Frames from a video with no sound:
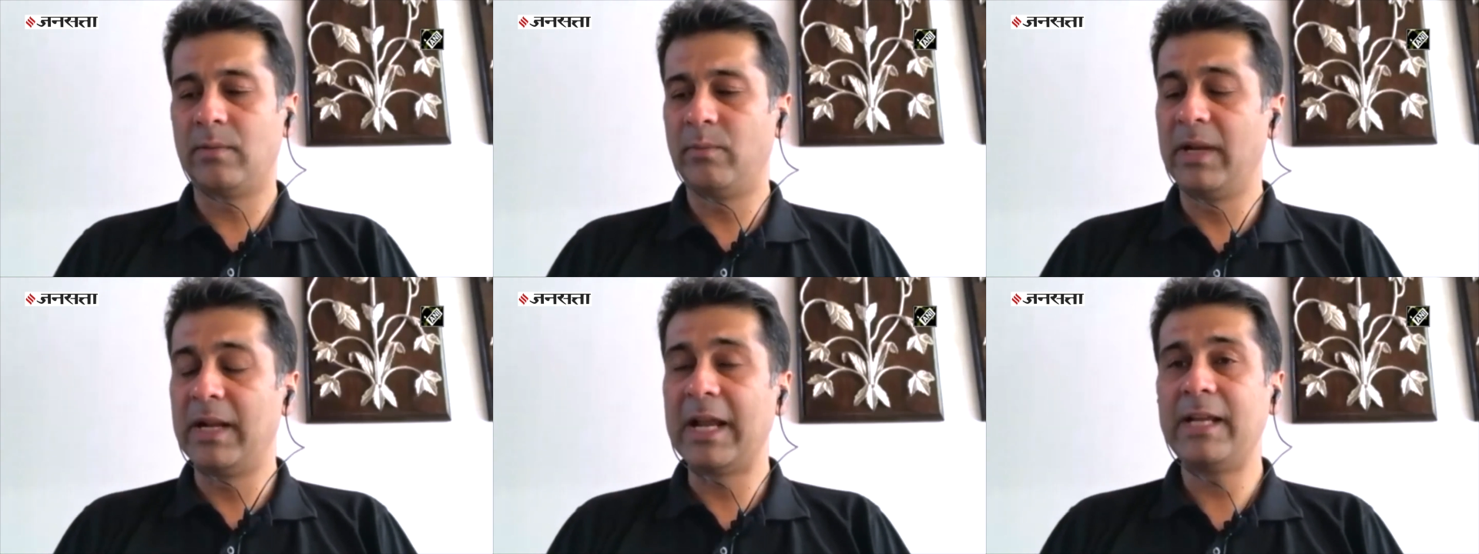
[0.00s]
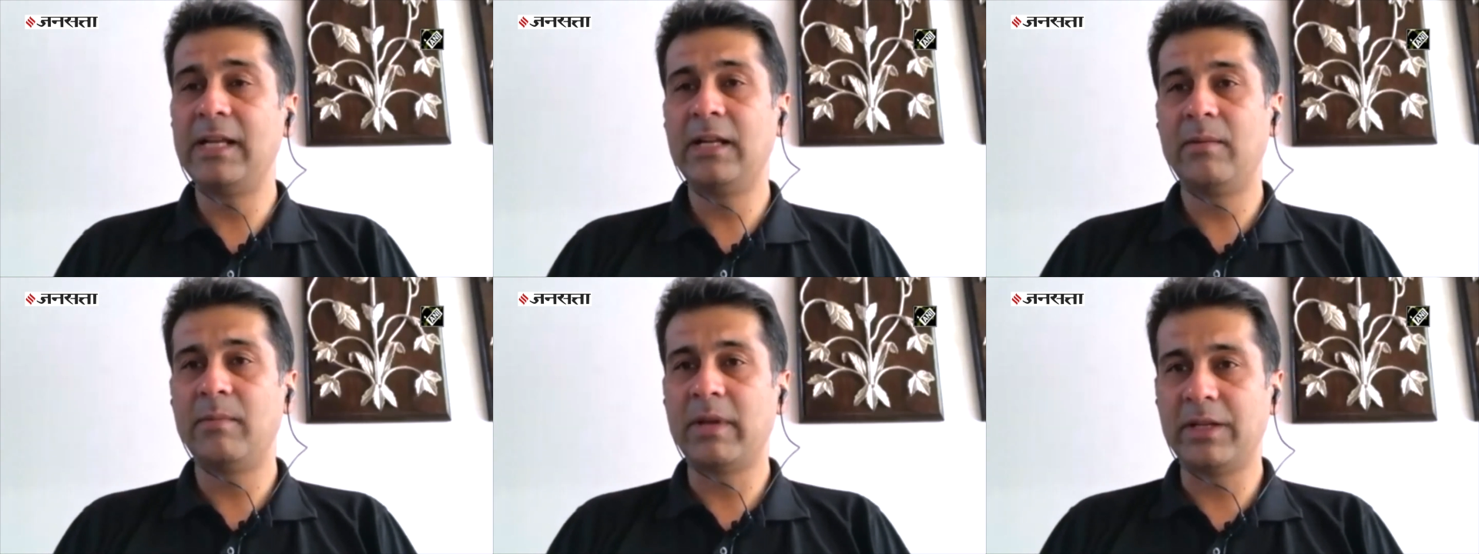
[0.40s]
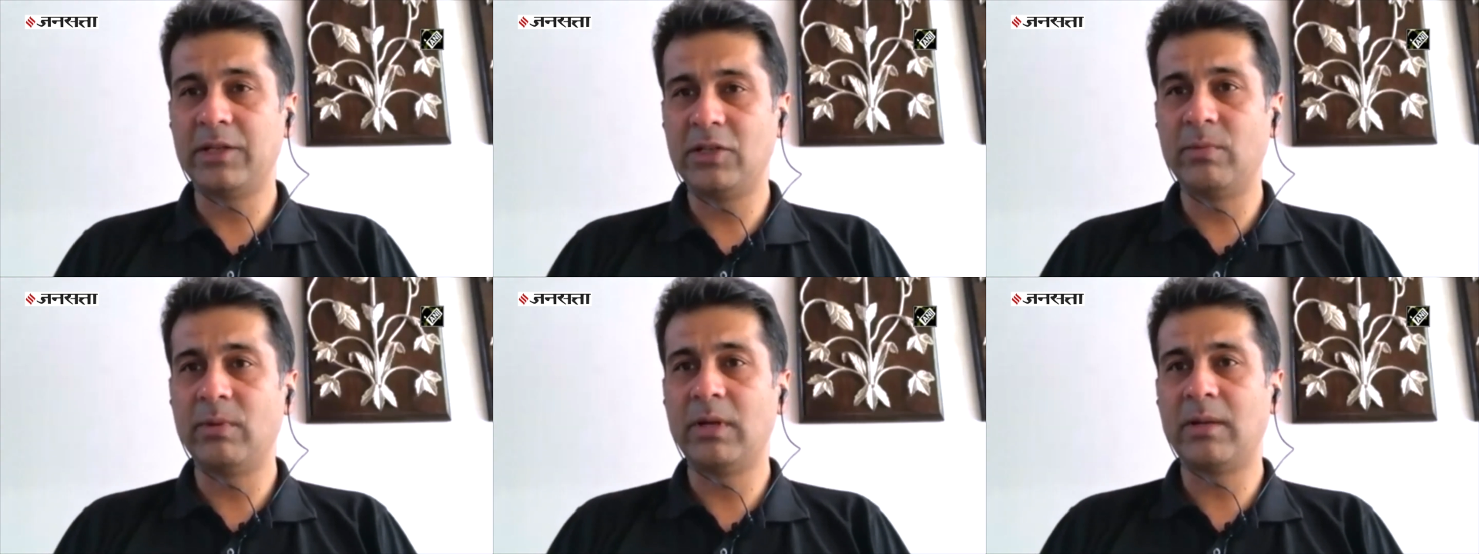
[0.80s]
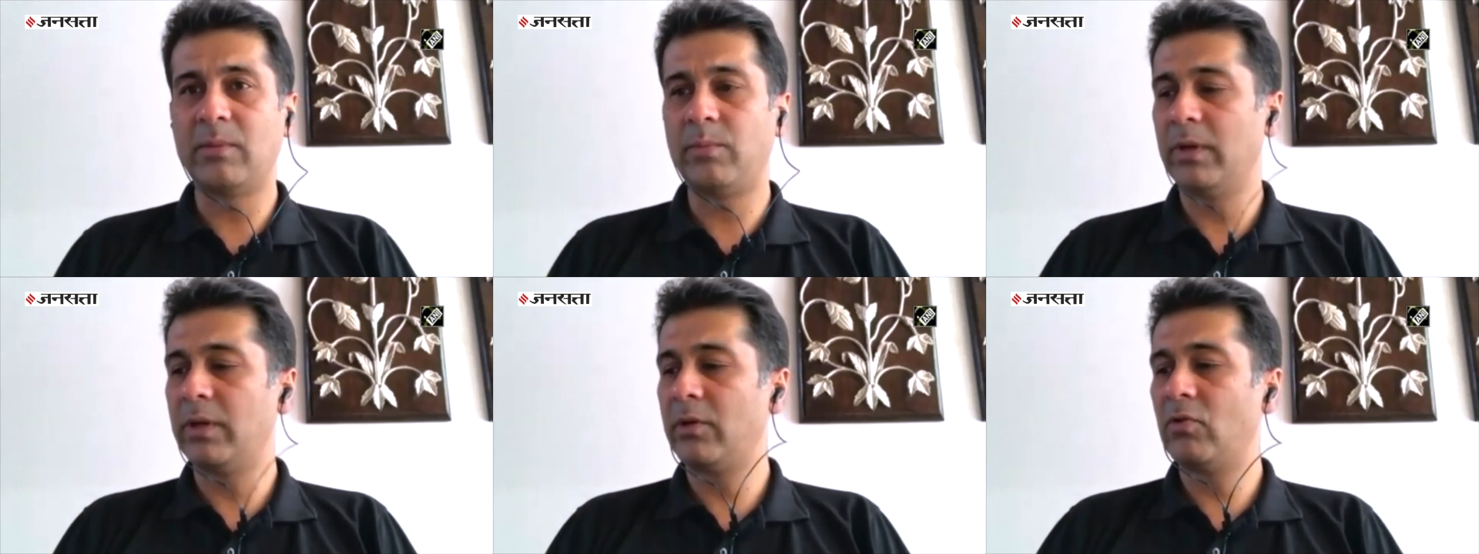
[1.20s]
benign and manageable
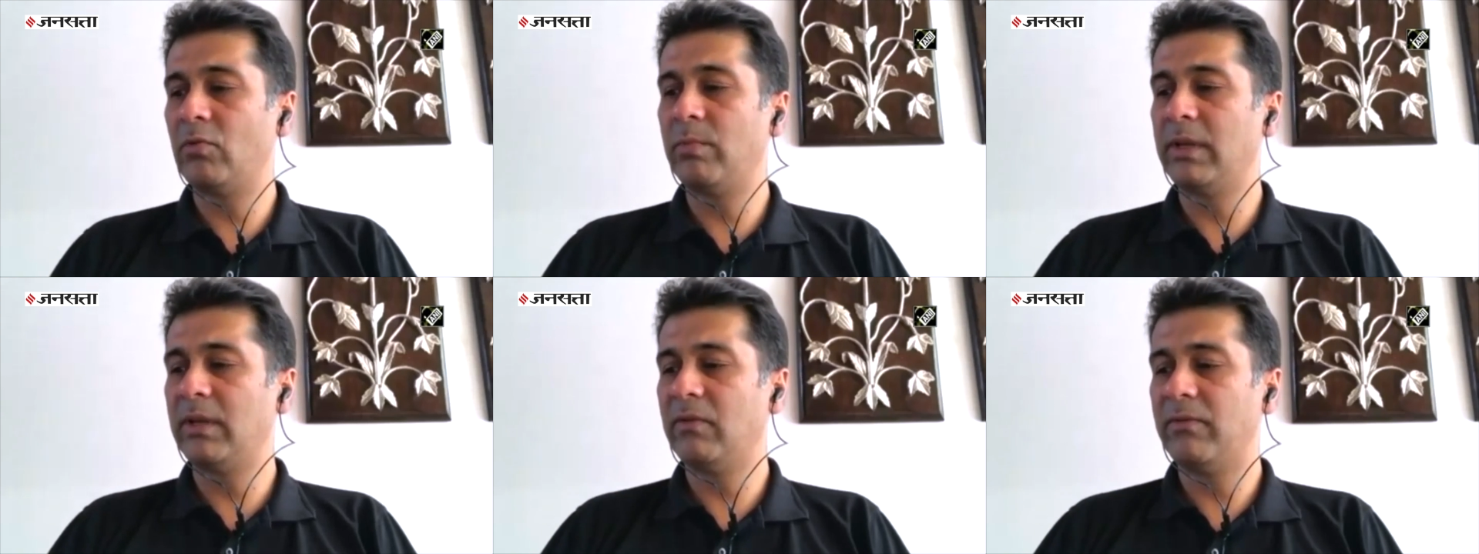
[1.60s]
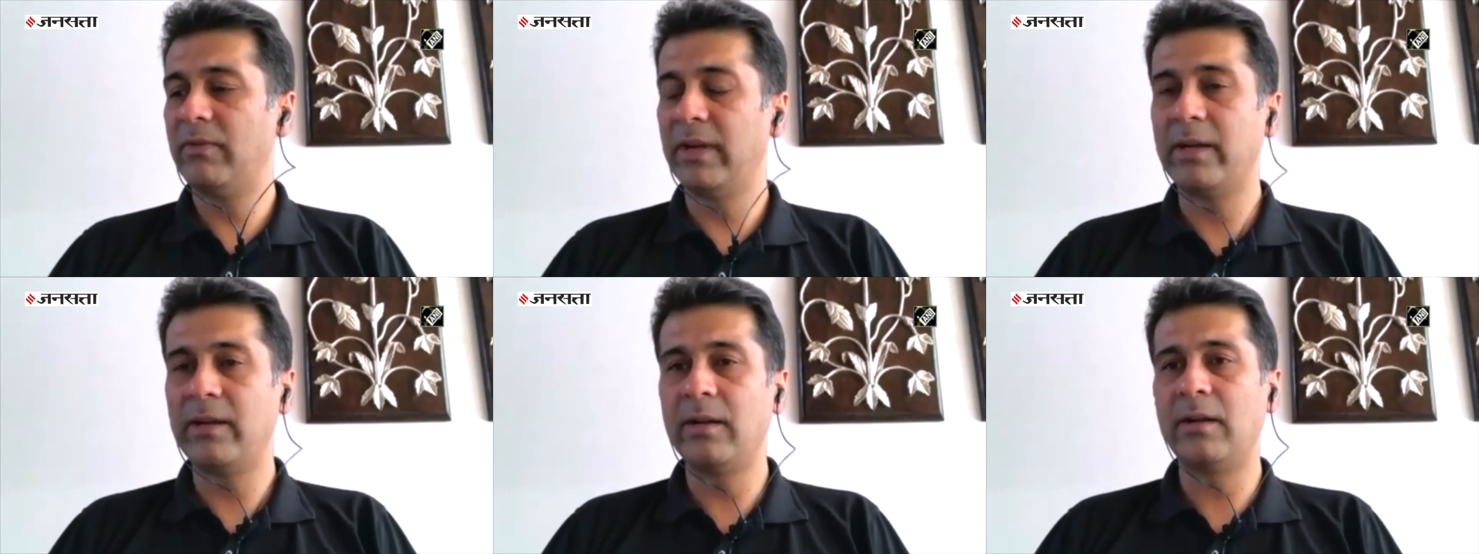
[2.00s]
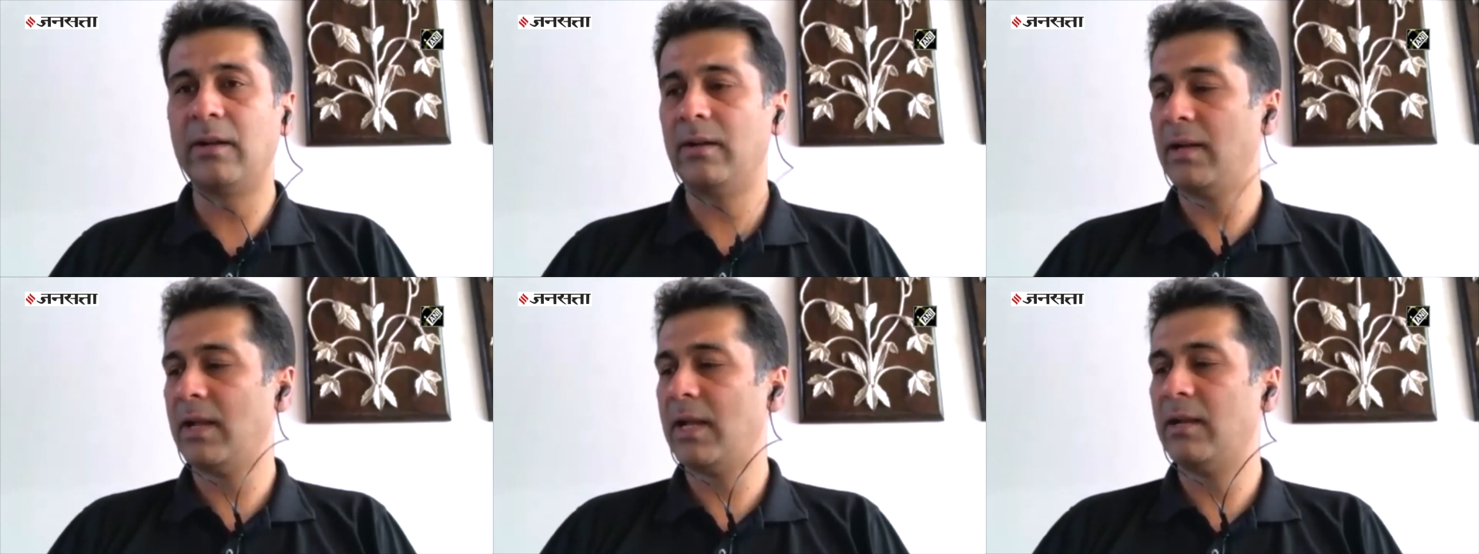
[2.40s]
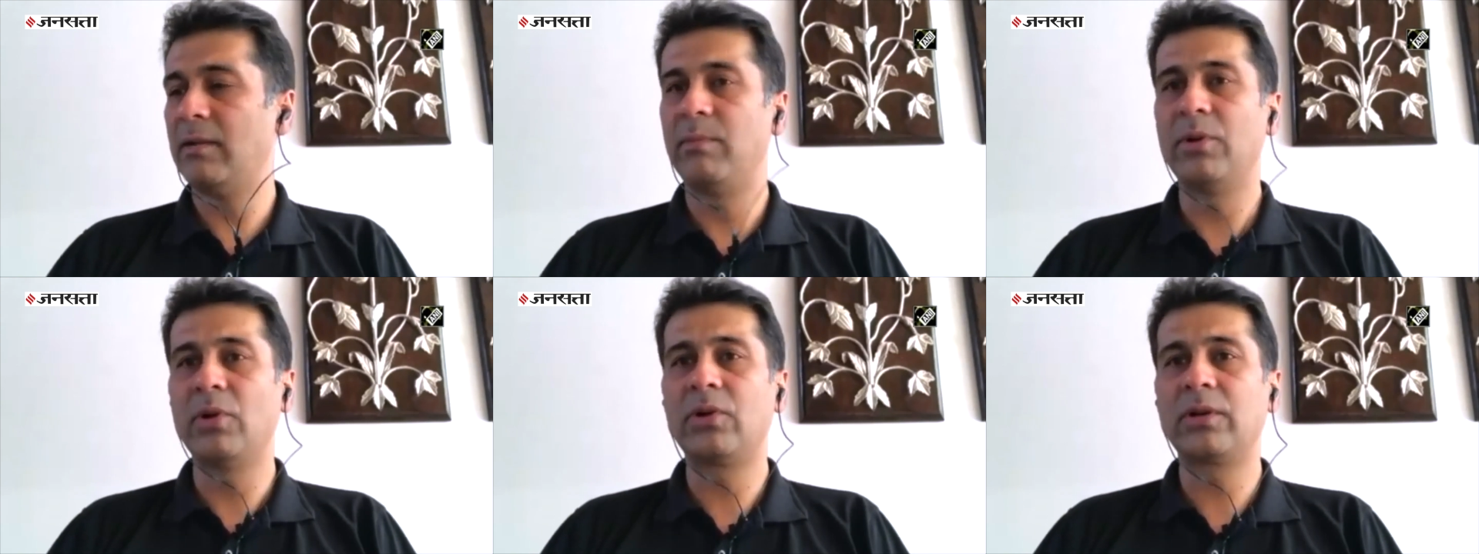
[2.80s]
appear to be fatal
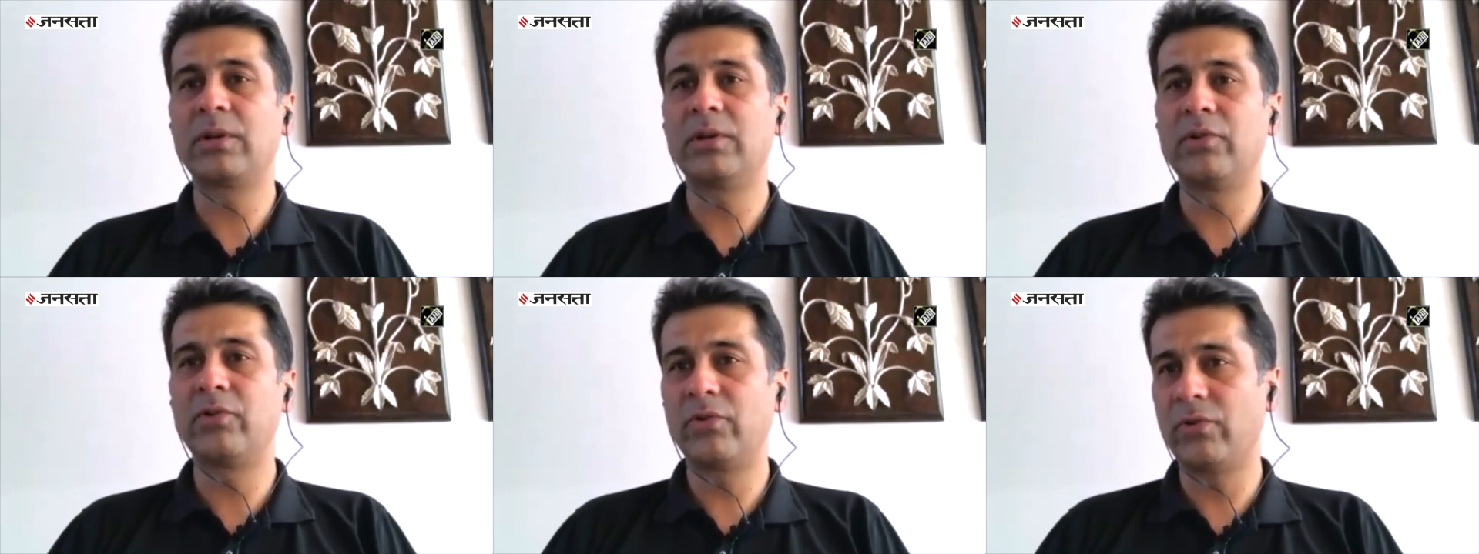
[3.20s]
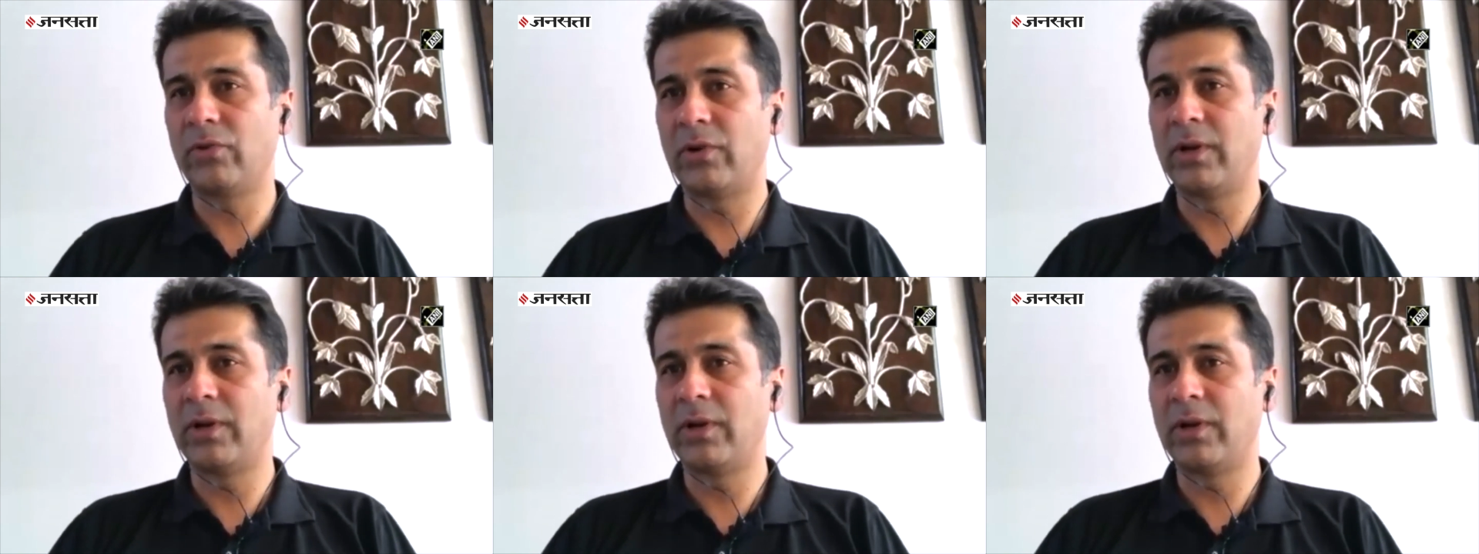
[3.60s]
and beyond control.